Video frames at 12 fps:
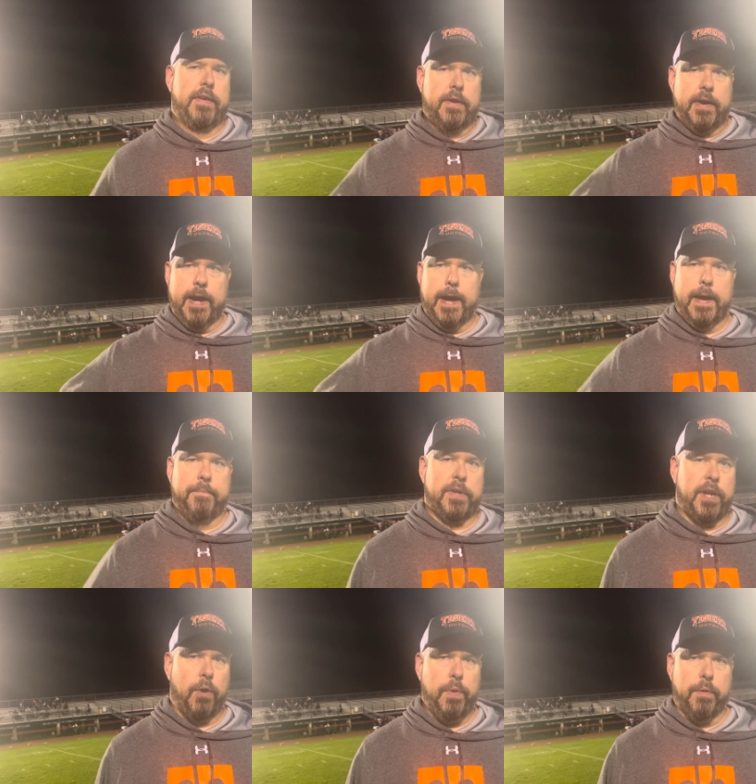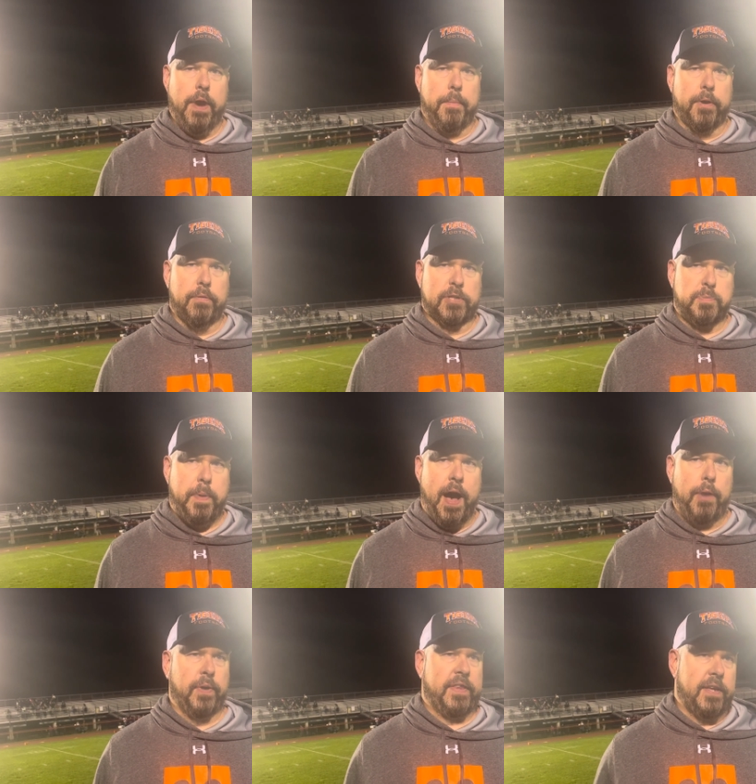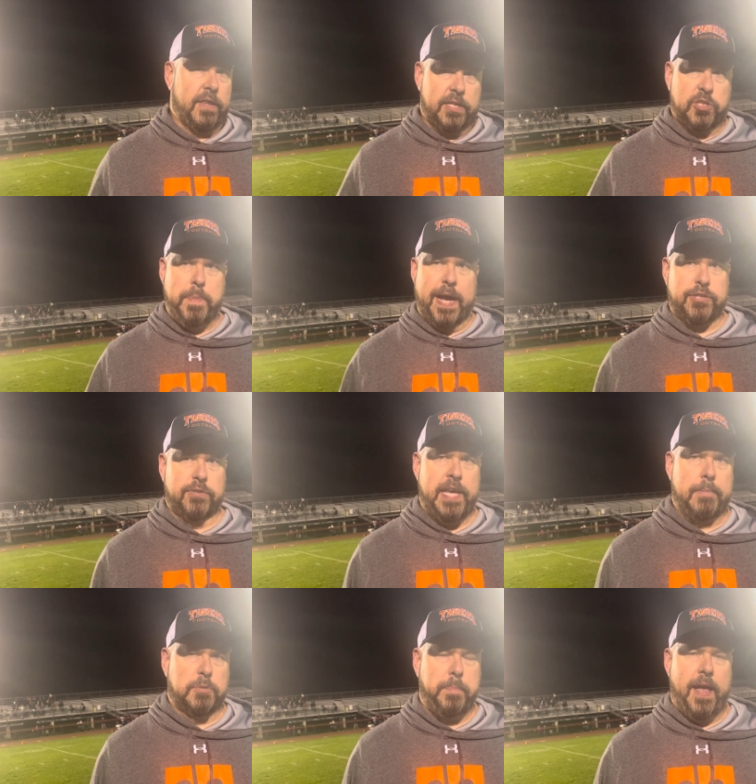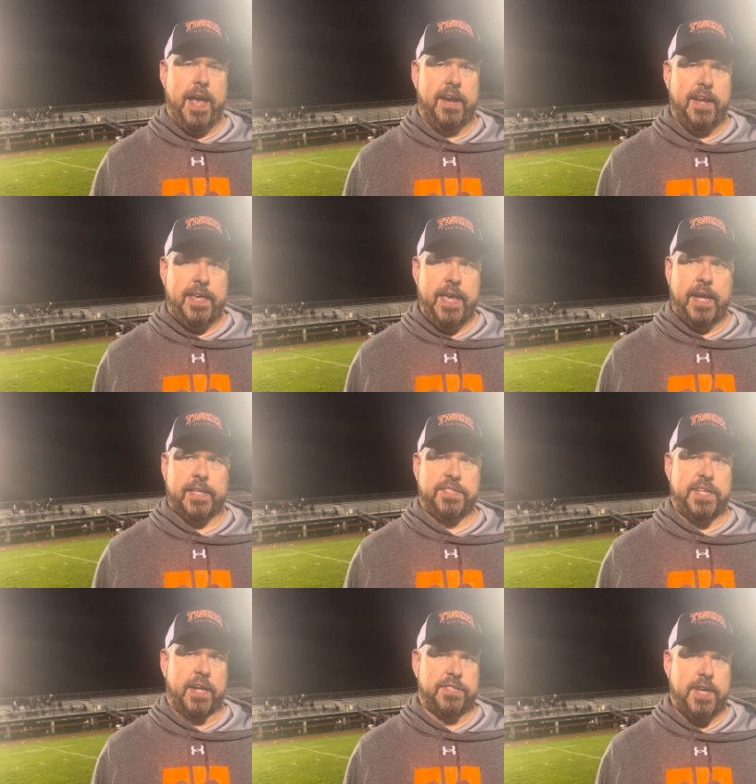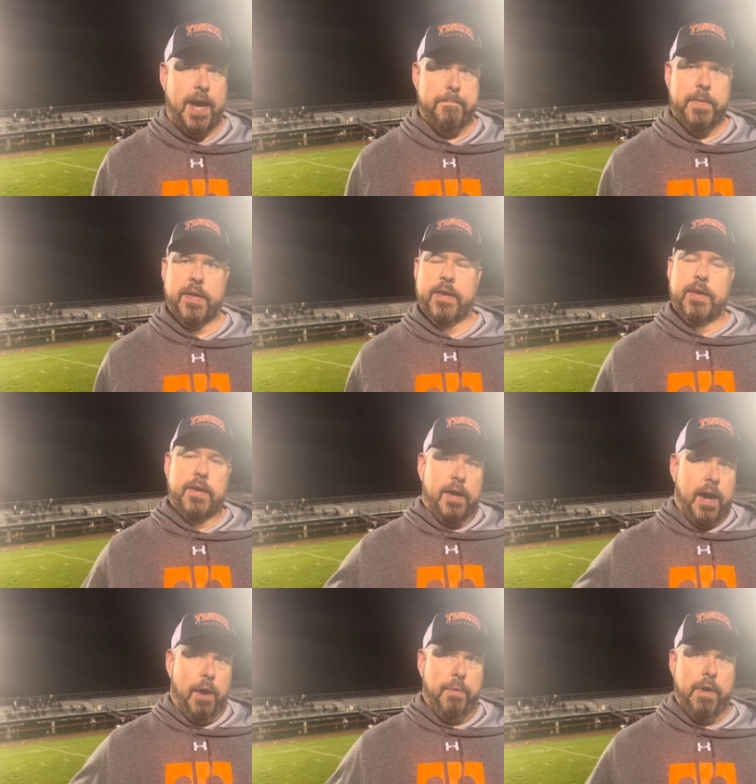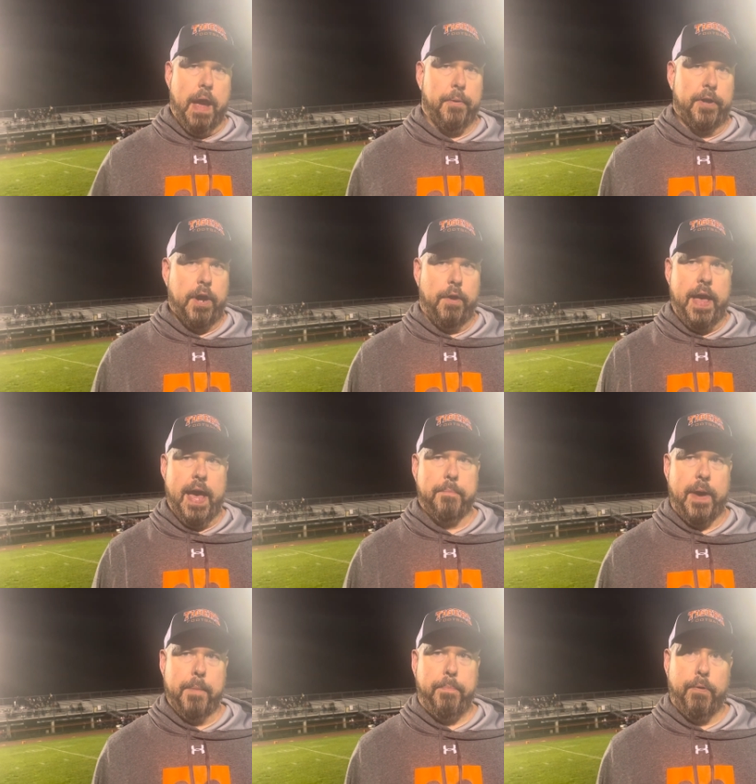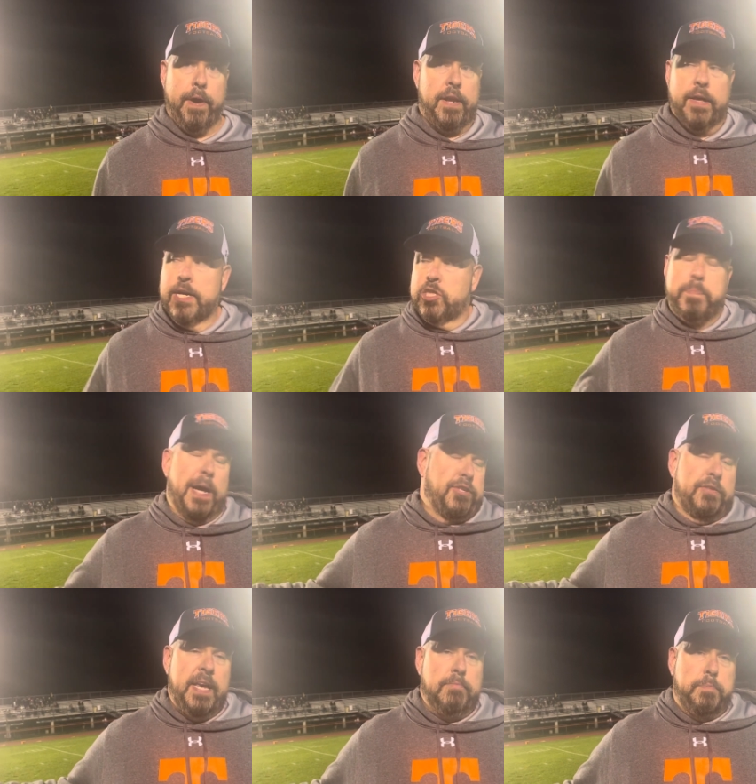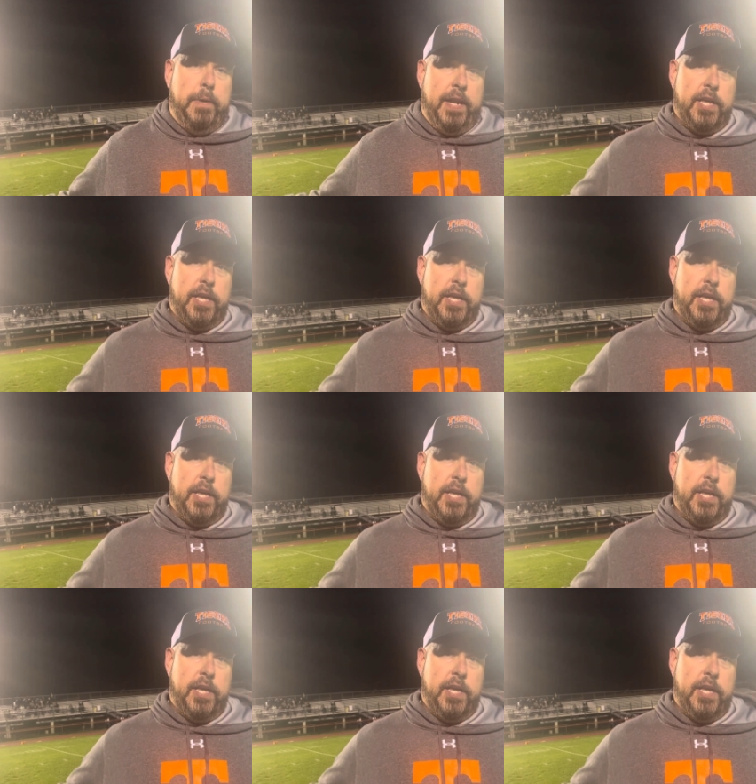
Um, you know, we were able to respond with the, the special teams play on the kick to set us up. Uh, we were able to go ahead by a point. Special teams played a